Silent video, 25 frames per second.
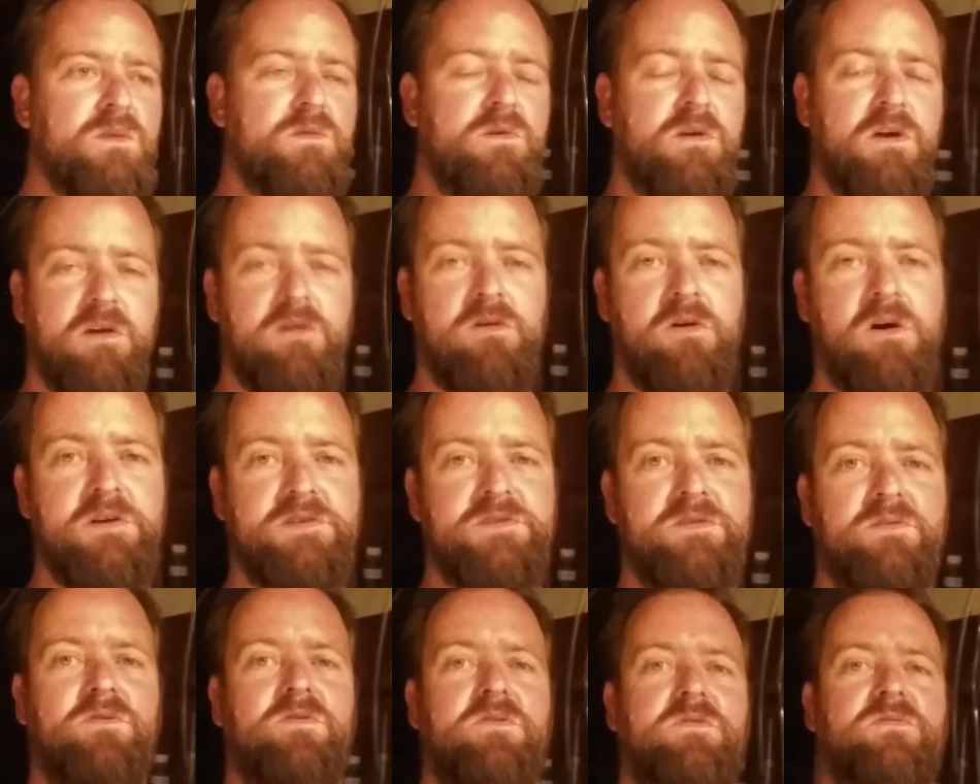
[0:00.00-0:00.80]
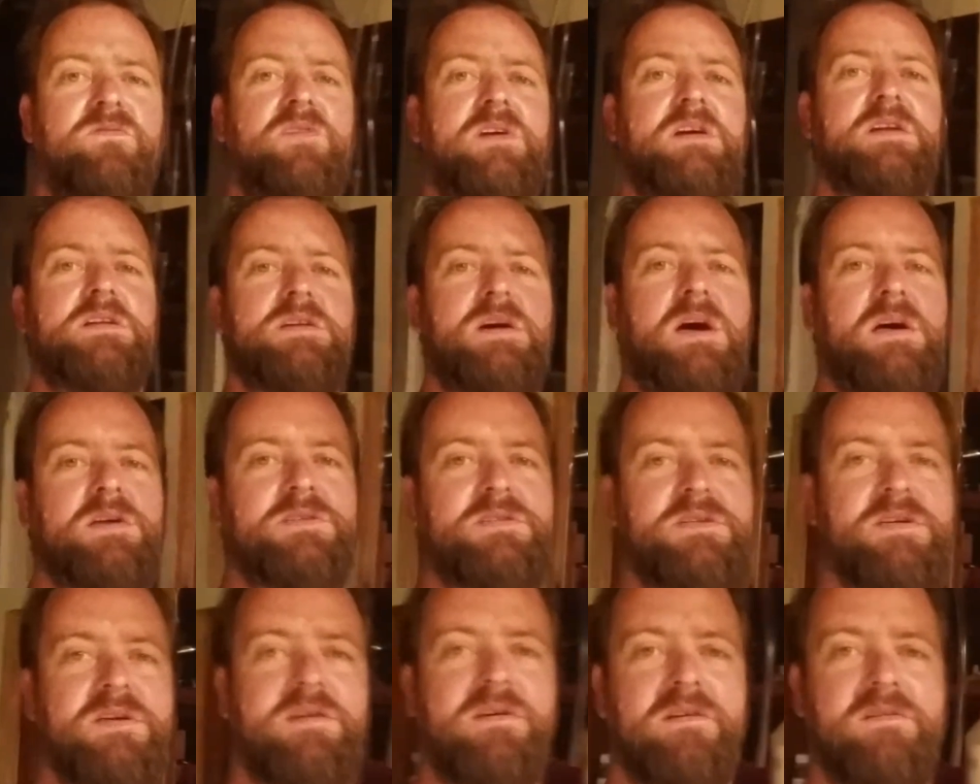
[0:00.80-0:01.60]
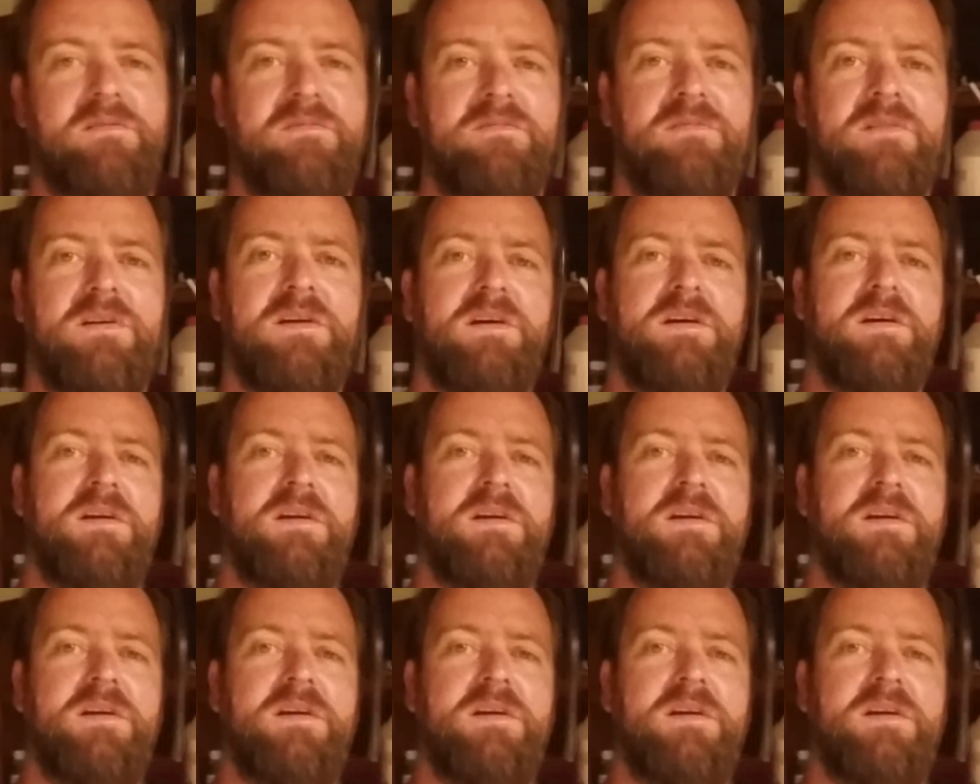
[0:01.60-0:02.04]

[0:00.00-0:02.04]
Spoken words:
you guys are all fantastic, and